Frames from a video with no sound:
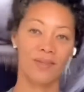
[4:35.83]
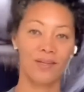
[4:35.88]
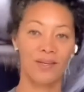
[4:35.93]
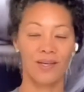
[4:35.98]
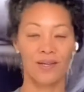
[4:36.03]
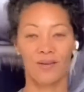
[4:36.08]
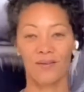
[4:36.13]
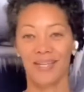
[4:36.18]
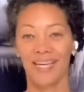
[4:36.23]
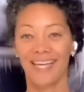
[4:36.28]

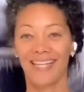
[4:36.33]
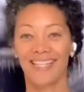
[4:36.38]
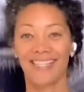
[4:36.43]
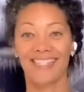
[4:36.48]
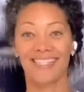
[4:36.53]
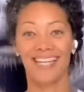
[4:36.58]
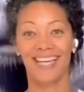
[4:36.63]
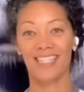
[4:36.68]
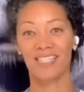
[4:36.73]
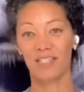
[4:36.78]
Okay, let's get
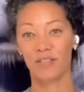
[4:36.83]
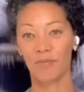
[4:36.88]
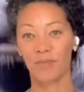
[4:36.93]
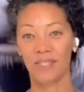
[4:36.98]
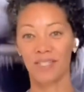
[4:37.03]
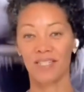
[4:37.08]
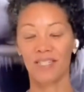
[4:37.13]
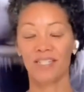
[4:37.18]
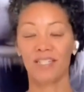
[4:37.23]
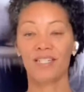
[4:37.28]
into
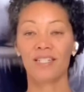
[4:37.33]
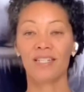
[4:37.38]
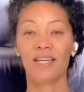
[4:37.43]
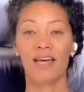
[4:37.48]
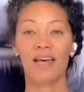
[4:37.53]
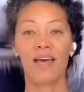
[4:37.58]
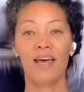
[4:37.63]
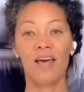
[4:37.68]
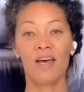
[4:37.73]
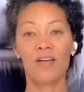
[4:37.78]
position.
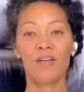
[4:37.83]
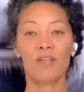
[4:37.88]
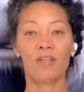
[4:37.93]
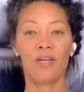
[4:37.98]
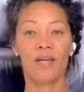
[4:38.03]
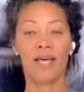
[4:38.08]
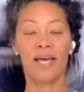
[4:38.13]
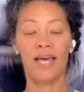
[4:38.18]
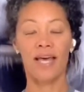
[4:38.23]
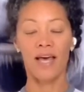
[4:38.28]

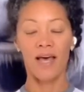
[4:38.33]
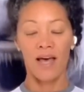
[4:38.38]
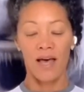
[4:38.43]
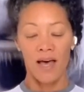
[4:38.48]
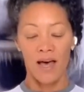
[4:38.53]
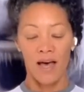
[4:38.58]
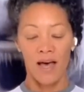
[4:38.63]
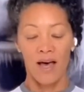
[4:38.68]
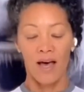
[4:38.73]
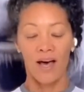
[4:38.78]

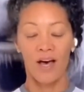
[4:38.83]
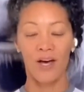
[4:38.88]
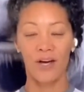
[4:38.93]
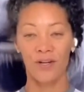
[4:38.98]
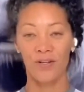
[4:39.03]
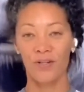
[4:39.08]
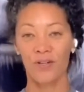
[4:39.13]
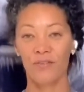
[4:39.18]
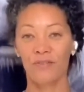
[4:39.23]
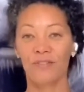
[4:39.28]
Heart
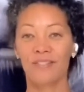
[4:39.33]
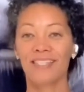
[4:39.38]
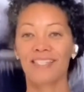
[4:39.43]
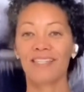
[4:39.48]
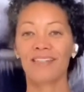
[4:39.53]
over seat,